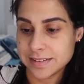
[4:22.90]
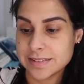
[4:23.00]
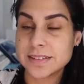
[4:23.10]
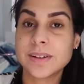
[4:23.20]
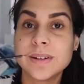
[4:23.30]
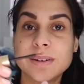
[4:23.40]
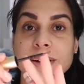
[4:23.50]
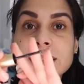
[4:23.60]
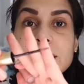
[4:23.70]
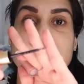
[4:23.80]
So look
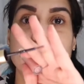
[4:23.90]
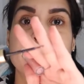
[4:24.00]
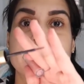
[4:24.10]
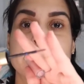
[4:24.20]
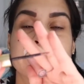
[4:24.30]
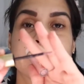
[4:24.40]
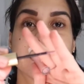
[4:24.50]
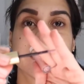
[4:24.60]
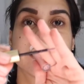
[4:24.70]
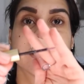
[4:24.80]
at the
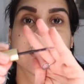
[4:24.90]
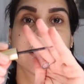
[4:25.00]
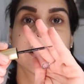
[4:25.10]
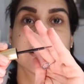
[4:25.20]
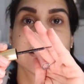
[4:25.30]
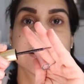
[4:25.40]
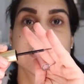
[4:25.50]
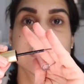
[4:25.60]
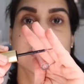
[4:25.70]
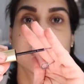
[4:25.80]
applicator. This
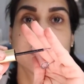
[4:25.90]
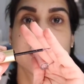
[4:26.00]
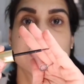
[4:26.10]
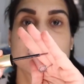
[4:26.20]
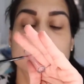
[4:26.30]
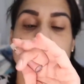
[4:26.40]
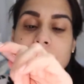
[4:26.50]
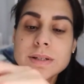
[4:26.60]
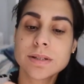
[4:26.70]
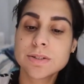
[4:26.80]
is gonna make it super
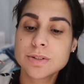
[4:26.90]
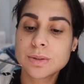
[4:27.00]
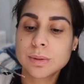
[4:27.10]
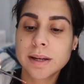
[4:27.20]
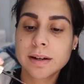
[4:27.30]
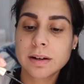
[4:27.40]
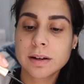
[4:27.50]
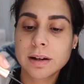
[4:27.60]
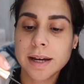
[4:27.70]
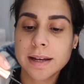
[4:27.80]
easy to do like
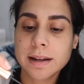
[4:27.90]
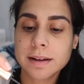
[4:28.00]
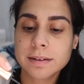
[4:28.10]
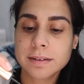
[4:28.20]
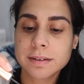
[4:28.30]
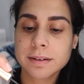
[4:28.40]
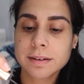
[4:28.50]
a eyeliner.